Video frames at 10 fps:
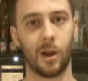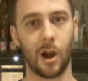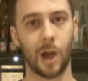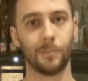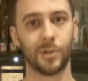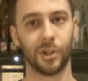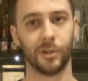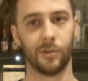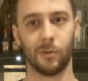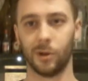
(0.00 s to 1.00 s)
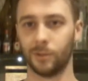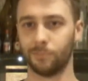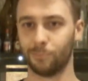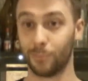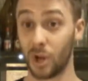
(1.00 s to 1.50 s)
option, or
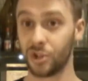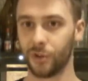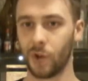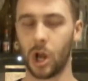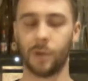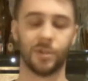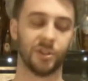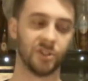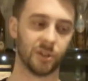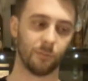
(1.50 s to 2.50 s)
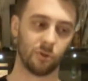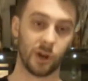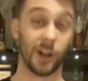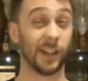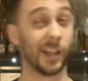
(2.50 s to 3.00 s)
bunch of options to
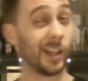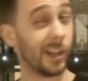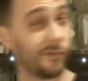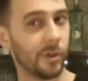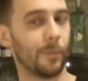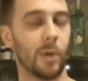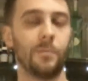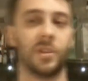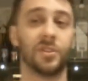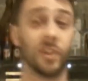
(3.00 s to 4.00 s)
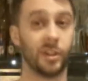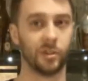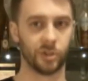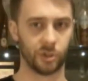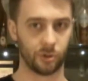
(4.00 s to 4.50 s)
bring if the purpose
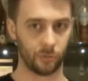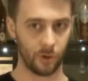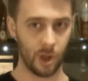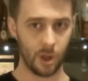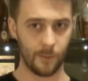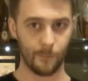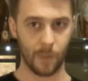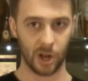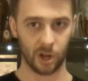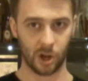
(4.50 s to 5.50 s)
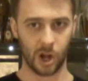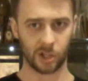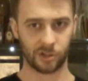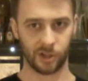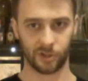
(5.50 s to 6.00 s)
is to make
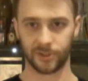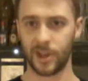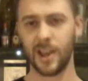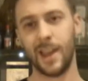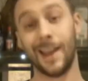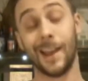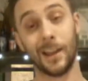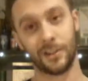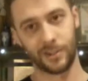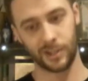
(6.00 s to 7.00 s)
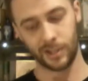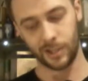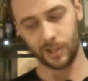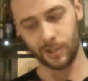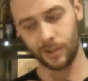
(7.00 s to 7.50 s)
cocktails. And
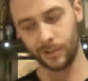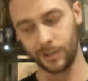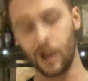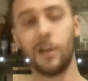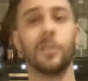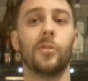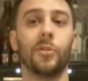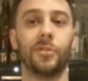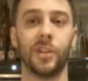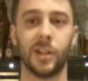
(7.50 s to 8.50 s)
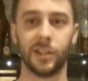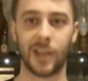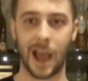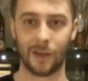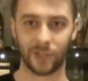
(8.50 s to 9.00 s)
the article did
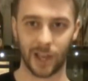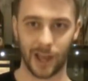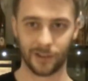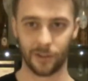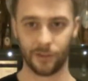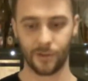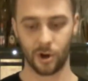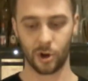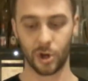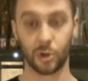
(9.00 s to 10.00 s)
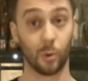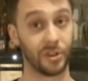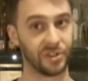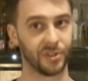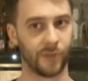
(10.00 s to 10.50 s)
caveat their
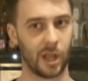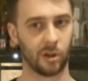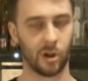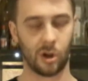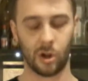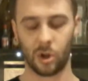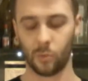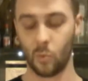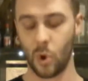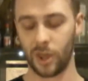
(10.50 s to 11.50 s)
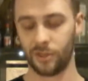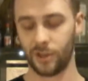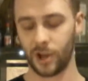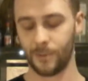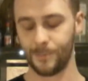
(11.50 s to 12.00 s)
choices of alcohol with